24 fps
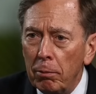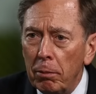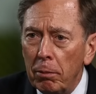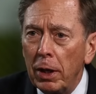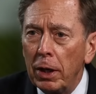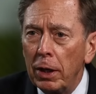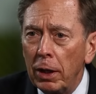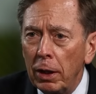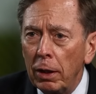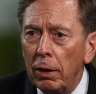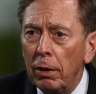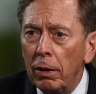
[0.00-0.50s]
the
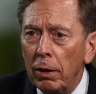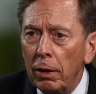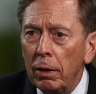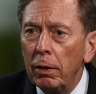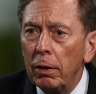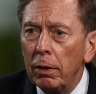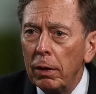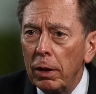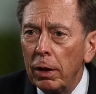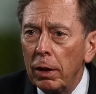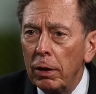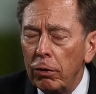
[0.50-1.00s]
money
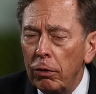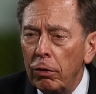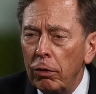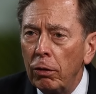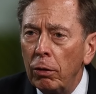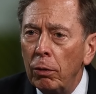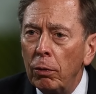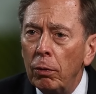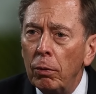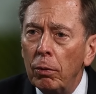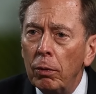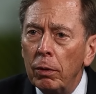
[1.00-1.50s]
uh,
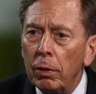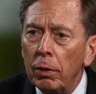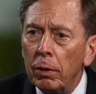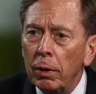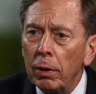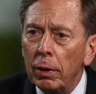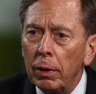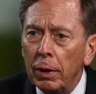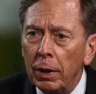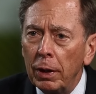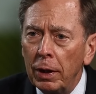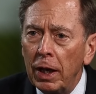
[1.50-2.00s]
to
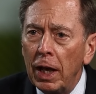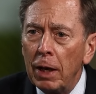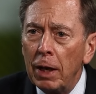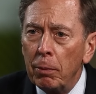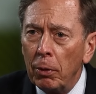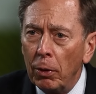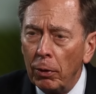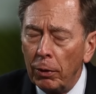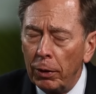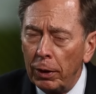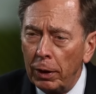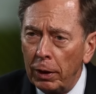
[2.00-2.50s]
uh,
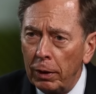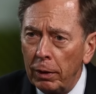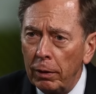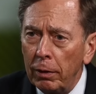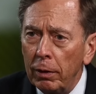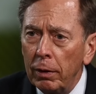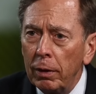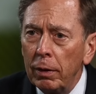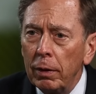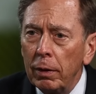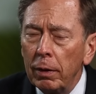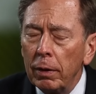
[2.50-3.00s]
enable the
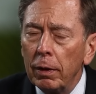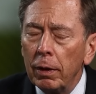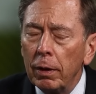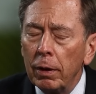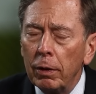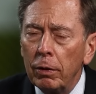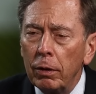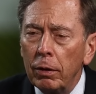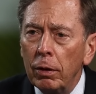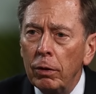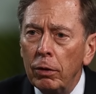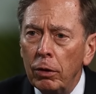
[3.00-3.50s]

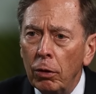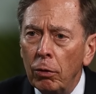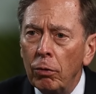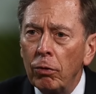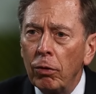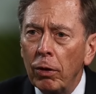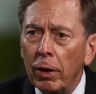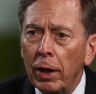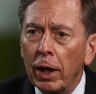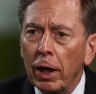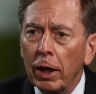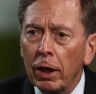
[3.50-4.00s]
uh,
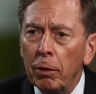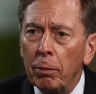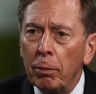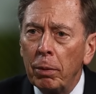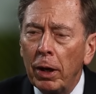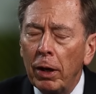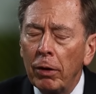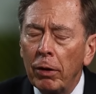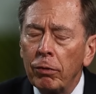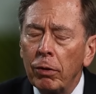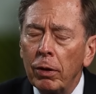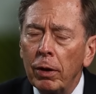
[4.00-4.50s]
use of that
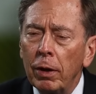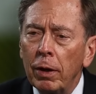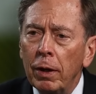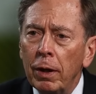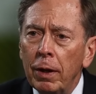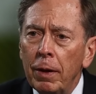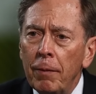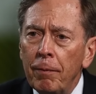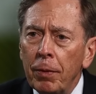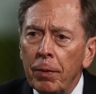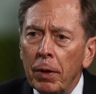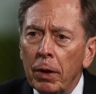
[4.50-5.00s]
capacity.
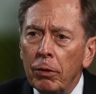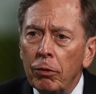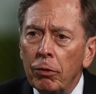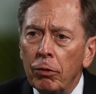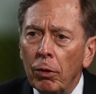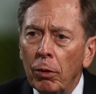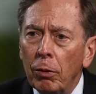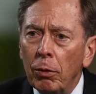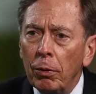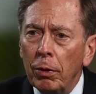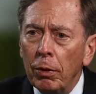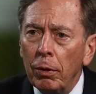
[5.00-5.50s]

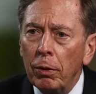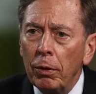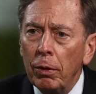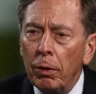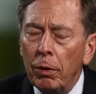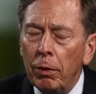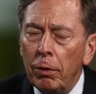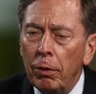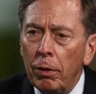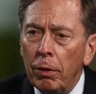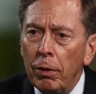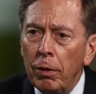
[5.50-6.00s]
So
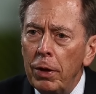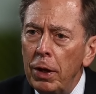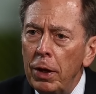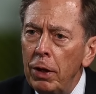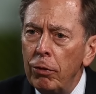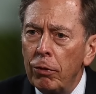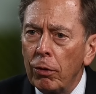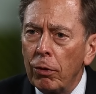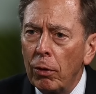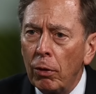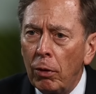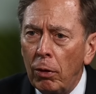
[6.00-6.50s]

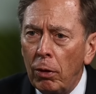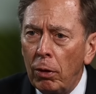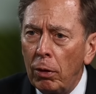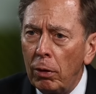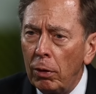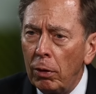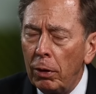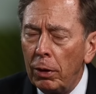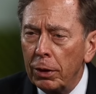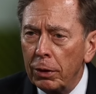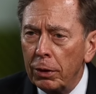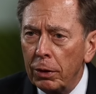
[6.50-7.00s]
these are
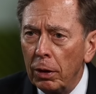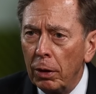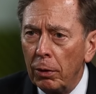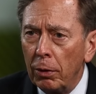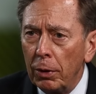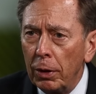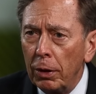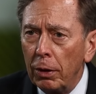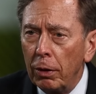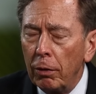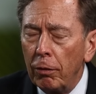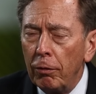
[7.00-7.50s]
all
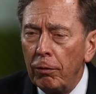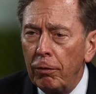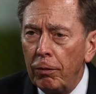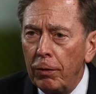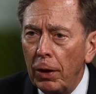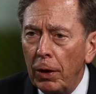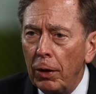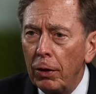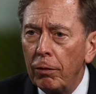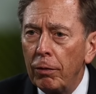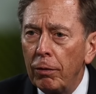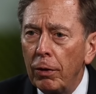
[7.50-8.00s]
ongoing. They're
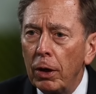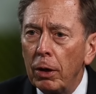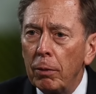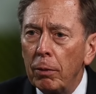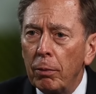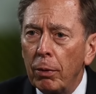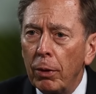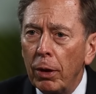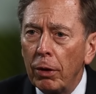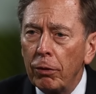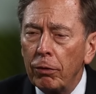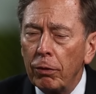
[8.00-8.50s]
very, very
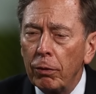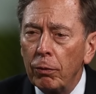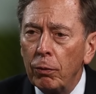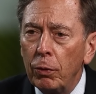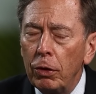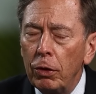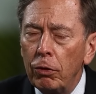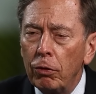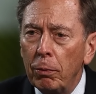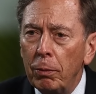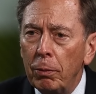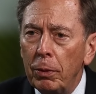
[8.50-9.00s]
impressive.
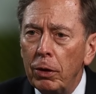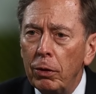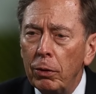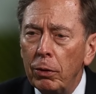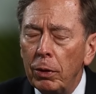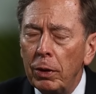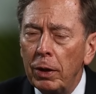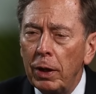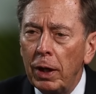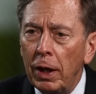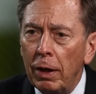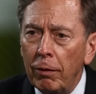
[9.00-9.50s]
We should be
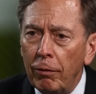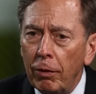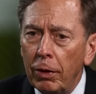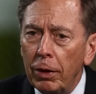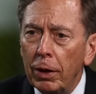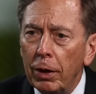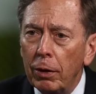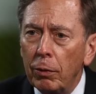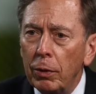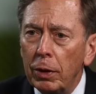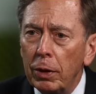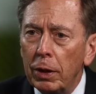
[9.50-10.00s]
doing
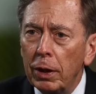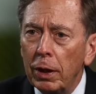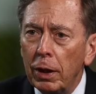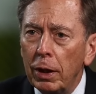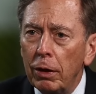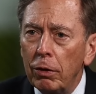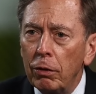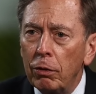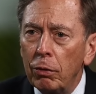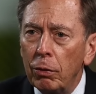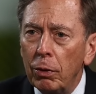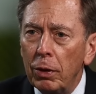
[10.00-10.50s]
everything we
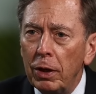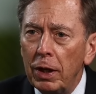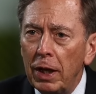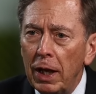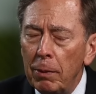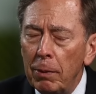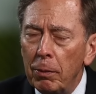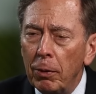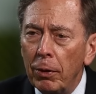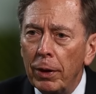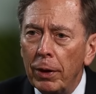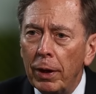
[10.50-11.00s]
can to
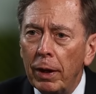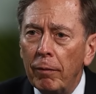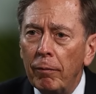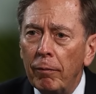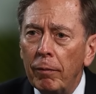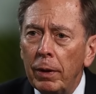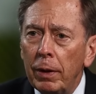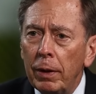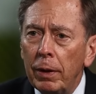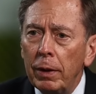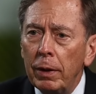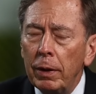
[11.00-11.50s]
enable
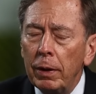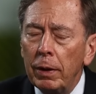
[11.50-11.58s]
them,